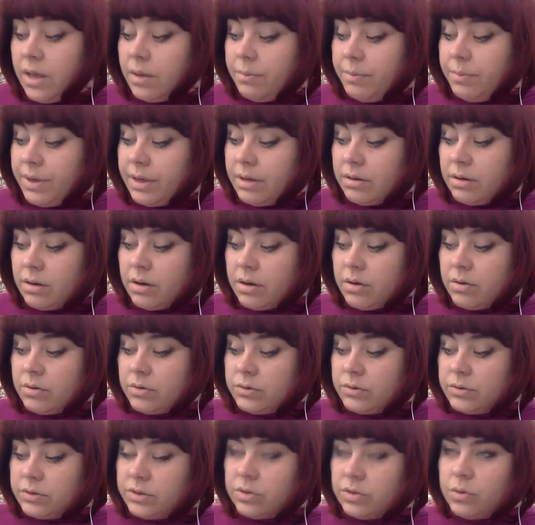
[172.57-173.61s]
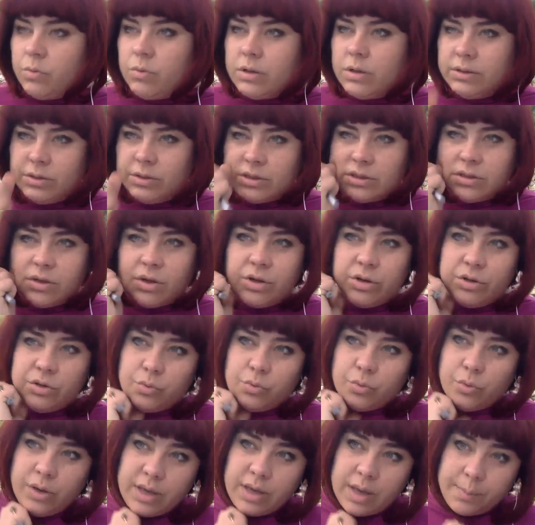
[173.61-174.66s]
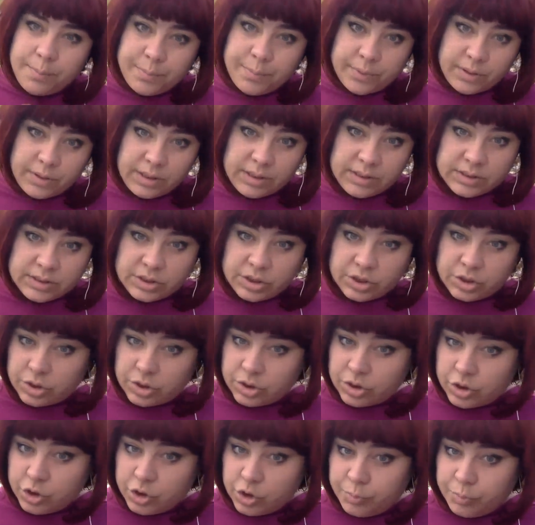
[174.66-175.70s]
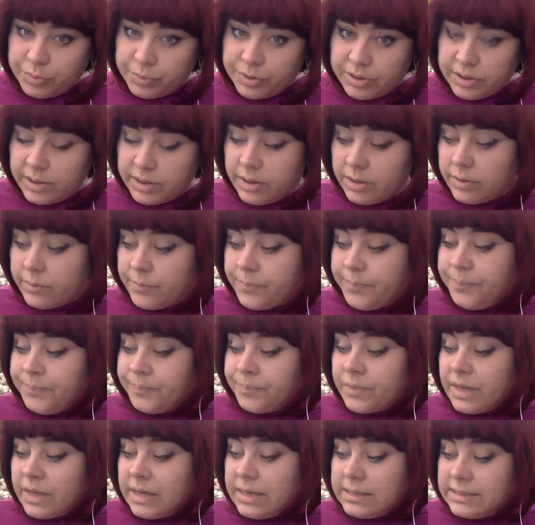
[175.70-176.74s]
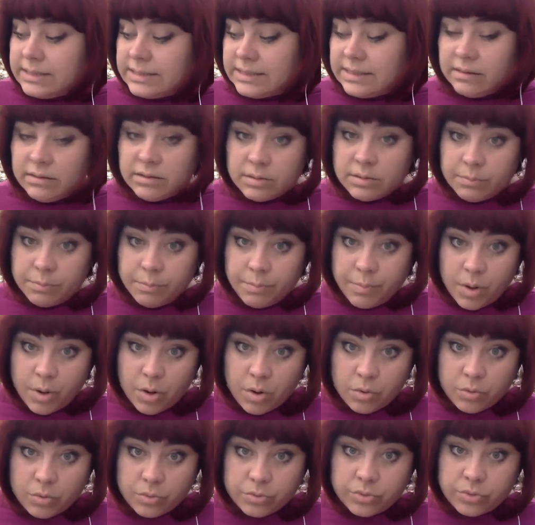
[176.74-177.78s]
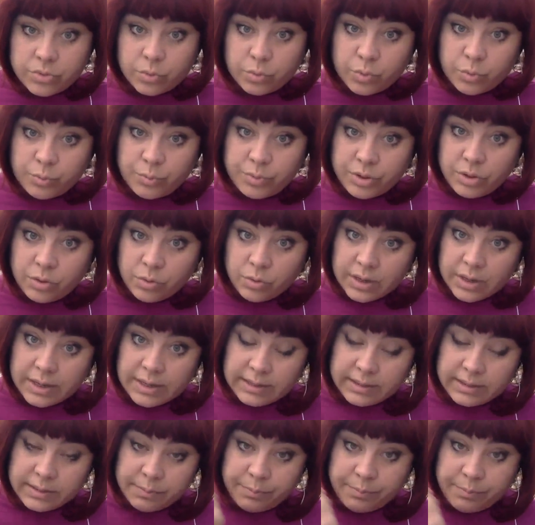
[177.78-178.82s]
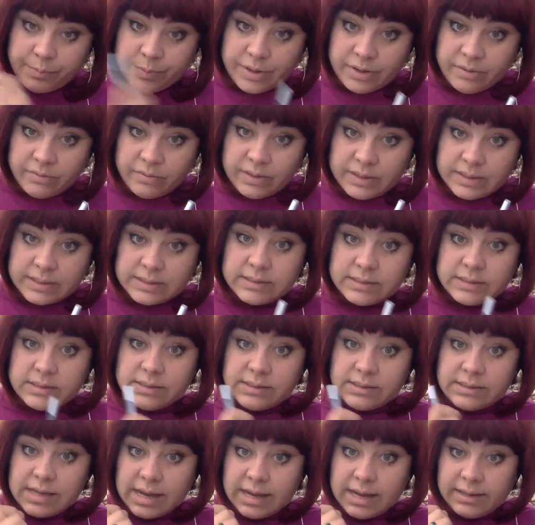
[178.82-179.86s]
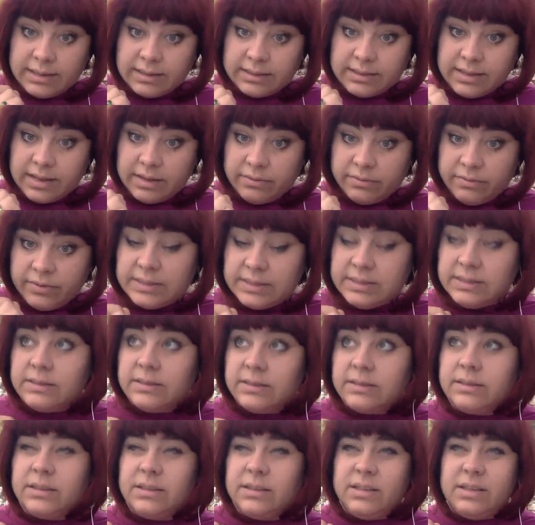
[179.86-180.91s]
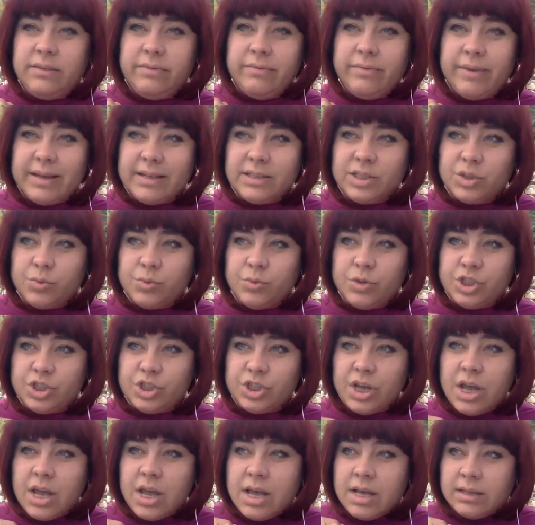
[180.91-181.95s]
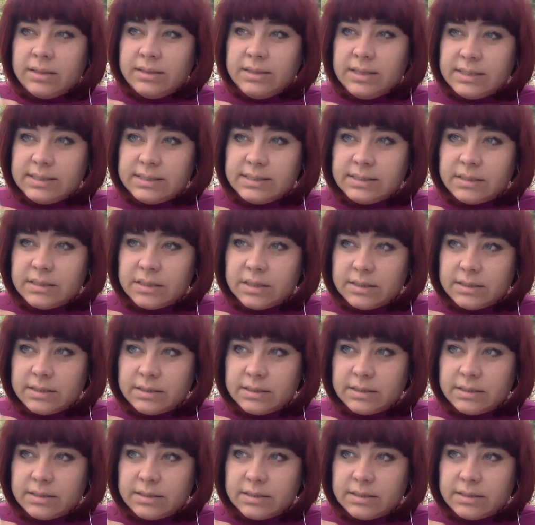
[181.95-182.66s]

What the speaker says: because what is going to happen is Jupiter and Saturn both will be looking at the previous sign that they visited, at the events which this